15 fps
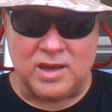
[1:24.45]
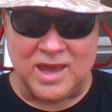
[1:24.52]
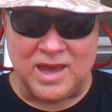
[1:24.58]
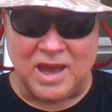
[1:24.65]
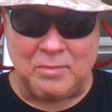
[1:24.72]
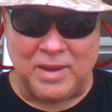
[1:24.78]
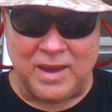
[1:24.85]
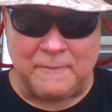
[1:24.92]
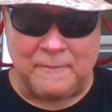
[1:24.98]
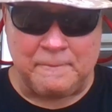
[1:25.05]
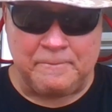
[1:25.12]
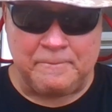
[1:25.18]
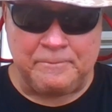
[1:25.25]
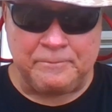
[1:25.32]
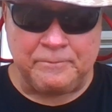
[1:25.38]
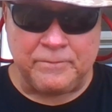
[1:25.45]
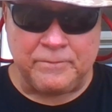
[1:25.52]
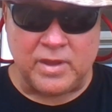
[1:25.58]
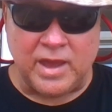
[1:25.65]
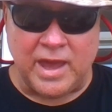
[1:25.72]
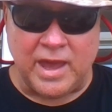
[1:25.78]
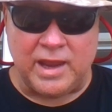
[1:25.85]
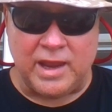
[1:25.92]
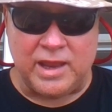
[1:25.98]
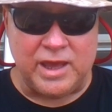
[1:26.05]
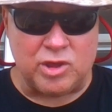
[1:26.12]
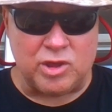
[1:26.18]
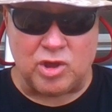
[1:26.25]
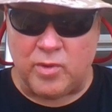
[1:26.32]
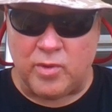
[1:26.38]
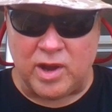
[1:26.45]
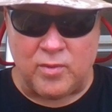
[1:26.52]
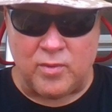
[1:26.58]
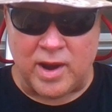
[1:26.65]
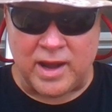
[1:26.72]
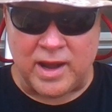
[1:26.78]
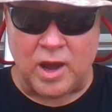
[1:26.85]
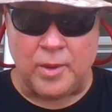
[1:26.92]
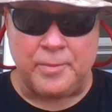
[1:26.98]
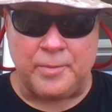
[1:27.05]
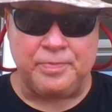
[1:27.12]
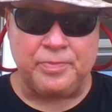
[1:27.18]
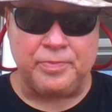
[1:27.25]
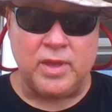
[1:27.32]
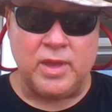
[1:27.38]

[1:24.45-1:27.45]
kingpin. And he is already right now.